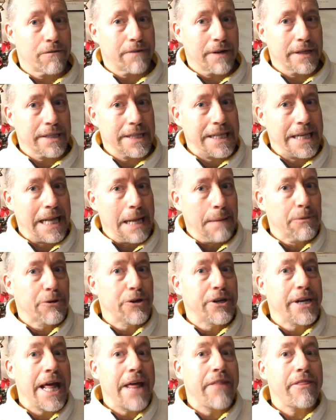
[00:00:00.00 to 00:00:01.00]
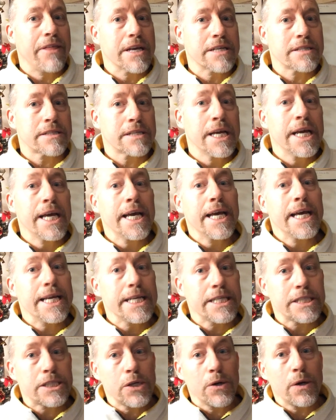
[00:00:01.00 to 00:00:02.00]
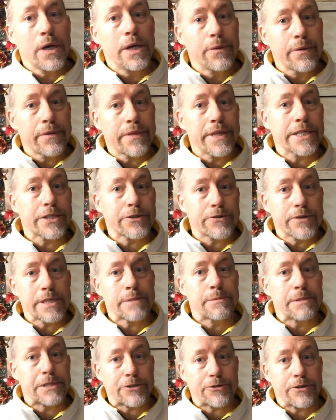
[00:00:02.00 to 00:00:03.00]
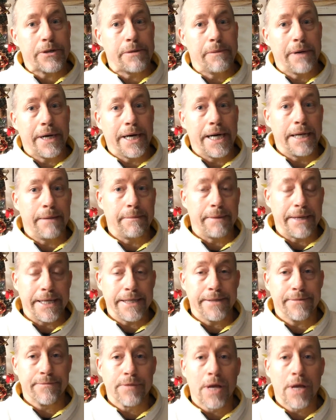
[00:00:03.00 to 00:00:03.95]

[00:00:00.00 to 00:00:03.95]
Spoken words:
friendly neighborhood atheist, is doing with this Christmas tree behind me.